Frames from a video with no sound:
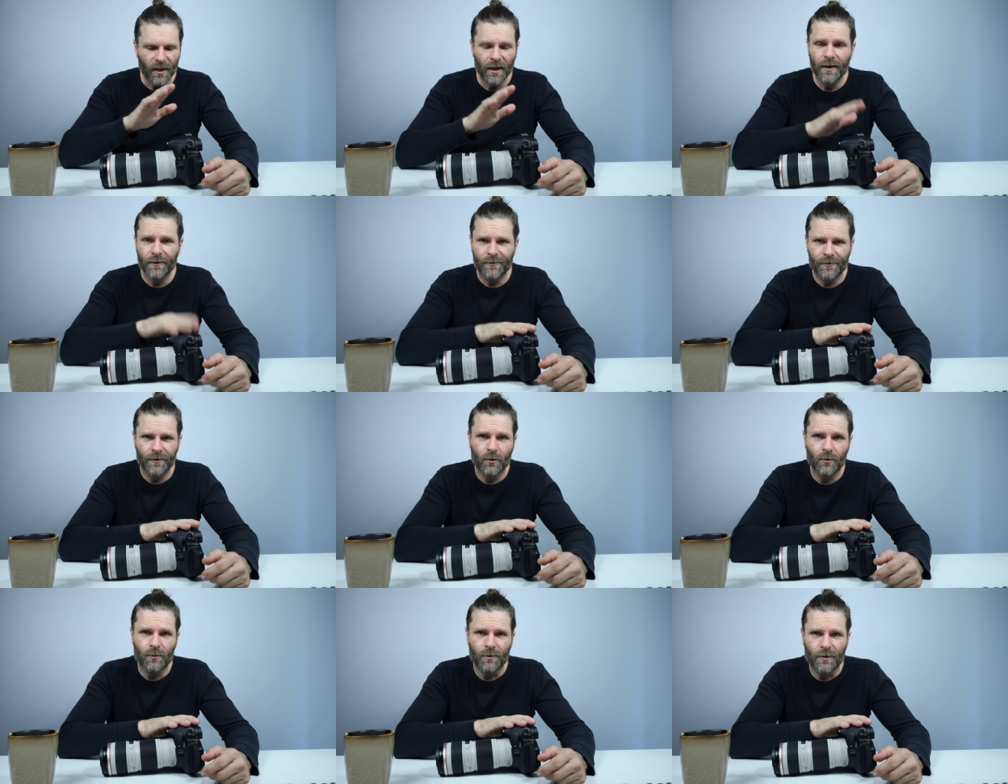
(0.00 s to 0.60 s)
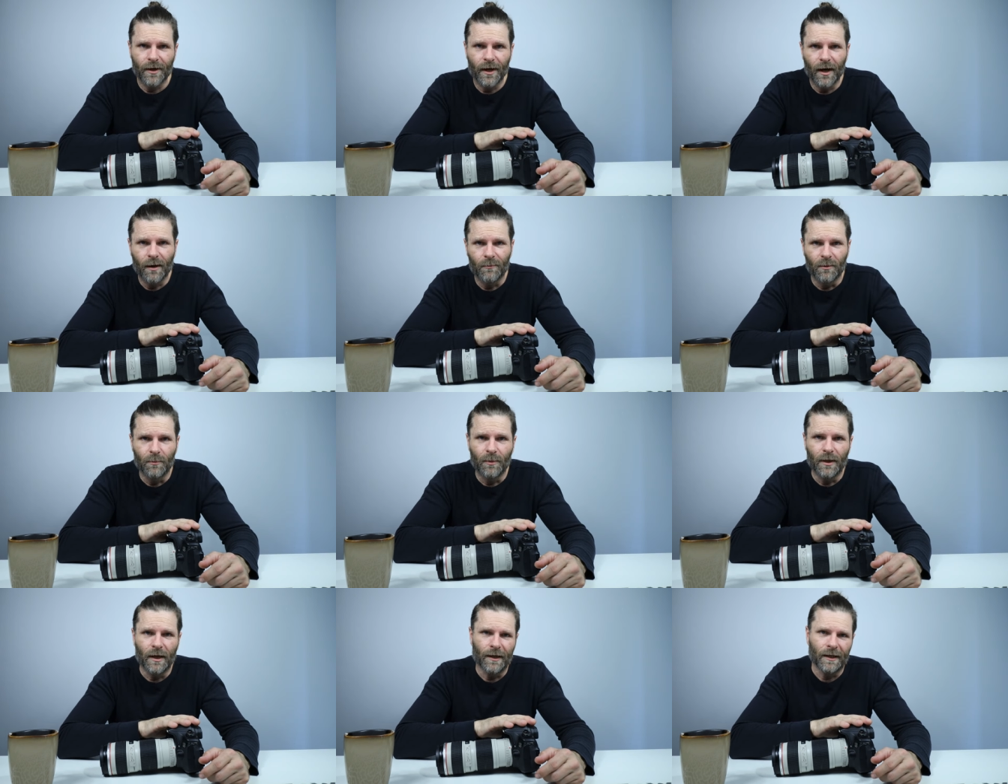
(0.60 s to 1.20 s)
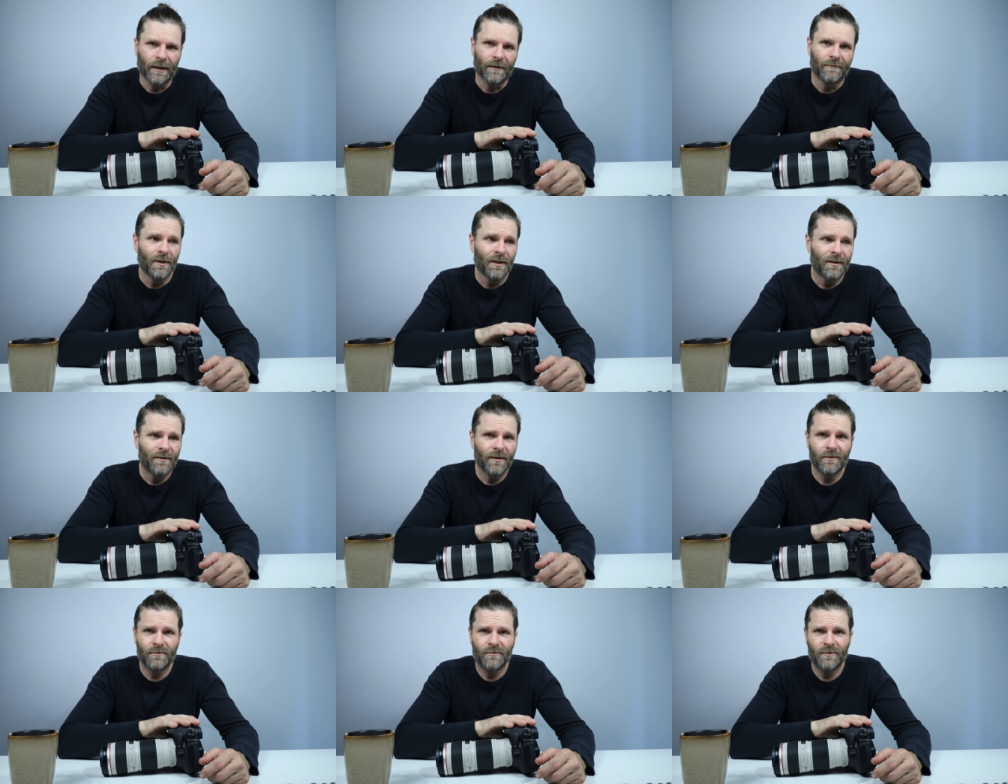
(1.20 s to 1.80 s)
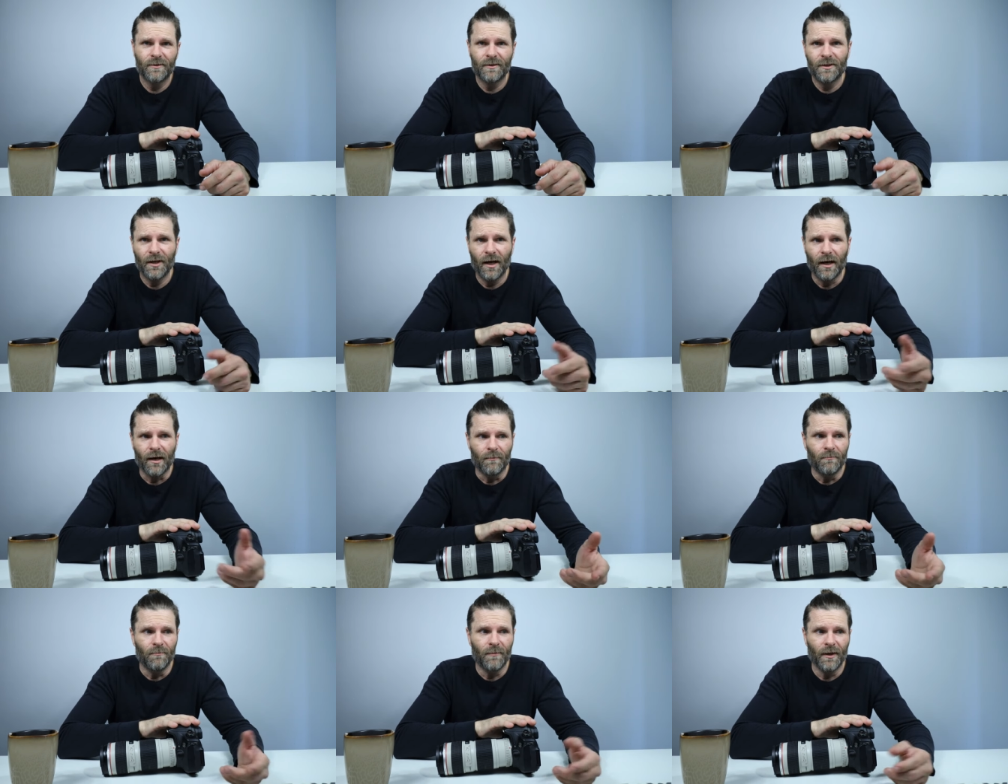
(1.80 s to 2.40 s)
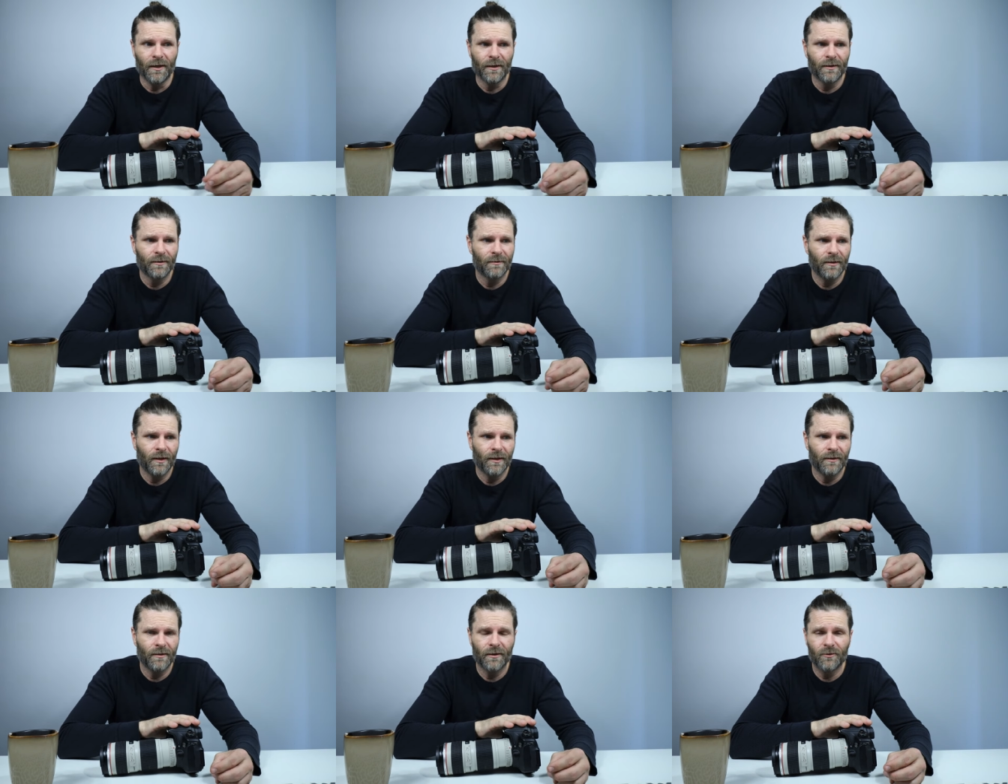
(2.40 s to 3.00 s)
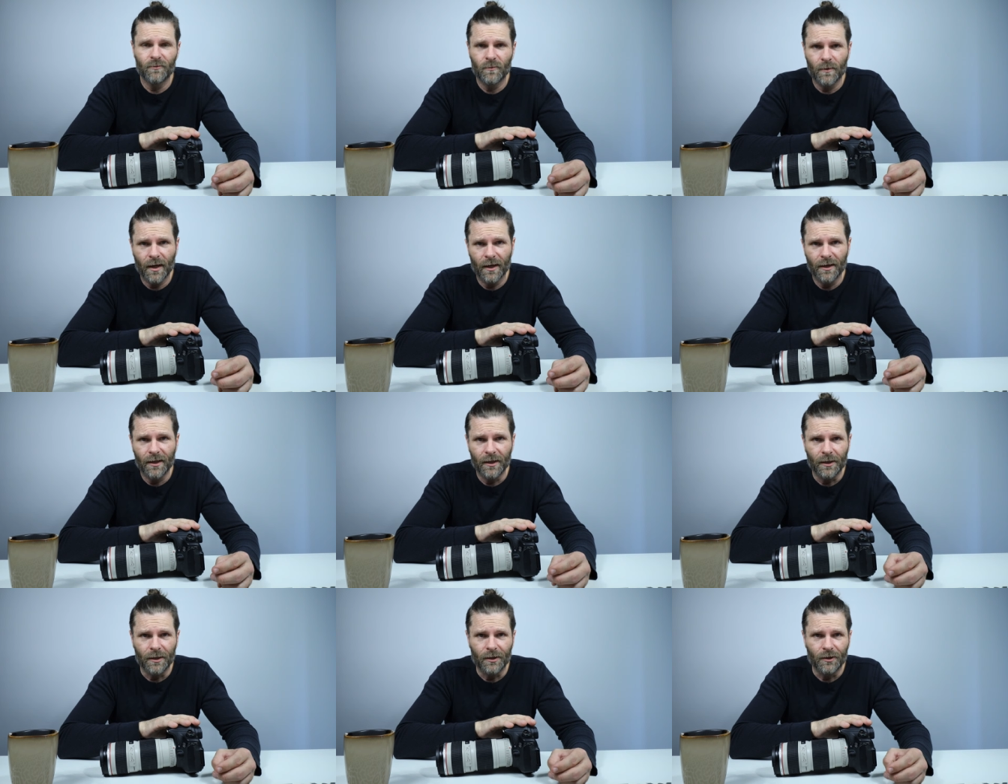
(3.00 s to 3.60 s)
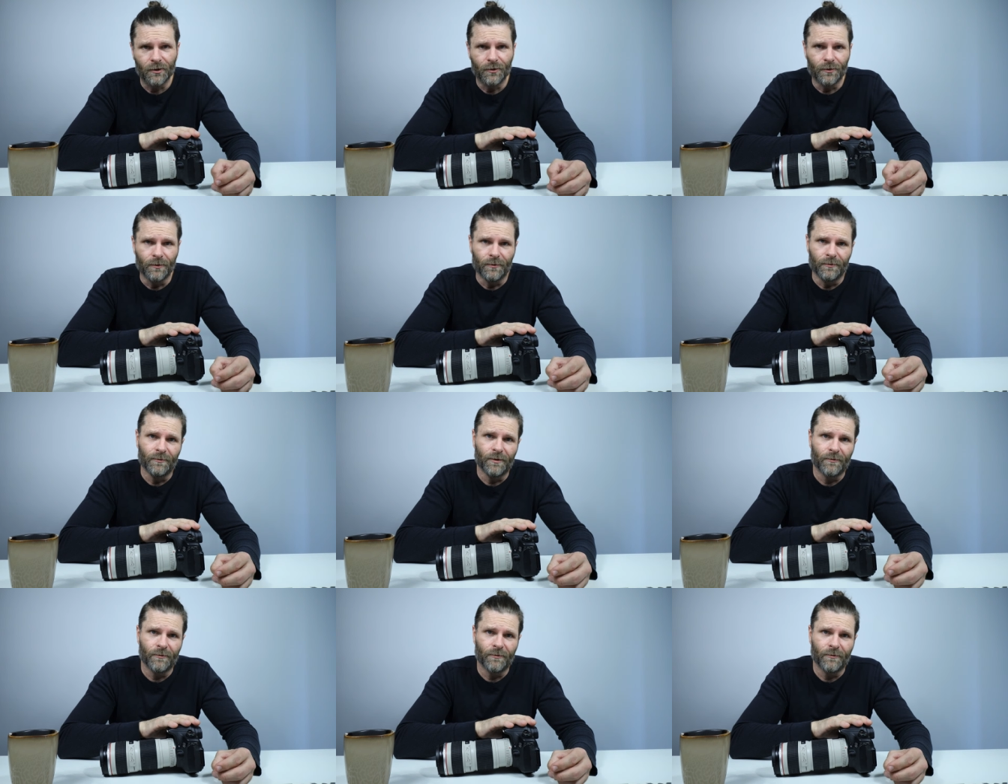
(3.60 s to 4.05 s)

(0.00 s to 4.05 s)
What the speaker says: It's an older camera body. It does the job, and it does what I need it to do.